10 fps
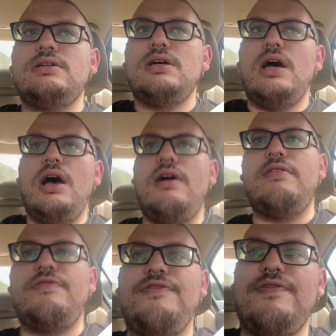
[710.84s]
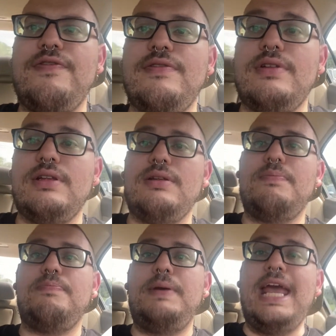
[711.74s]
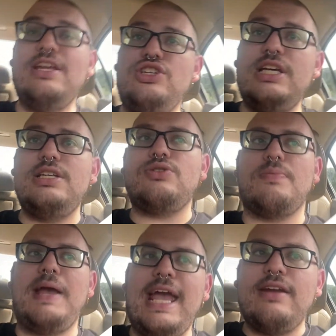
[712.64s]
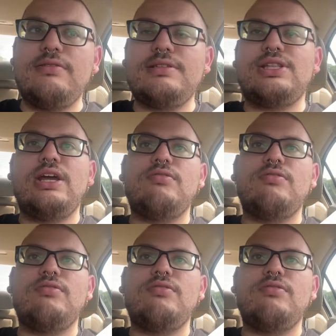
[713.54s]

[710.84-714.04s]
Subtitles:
of pages or panels, there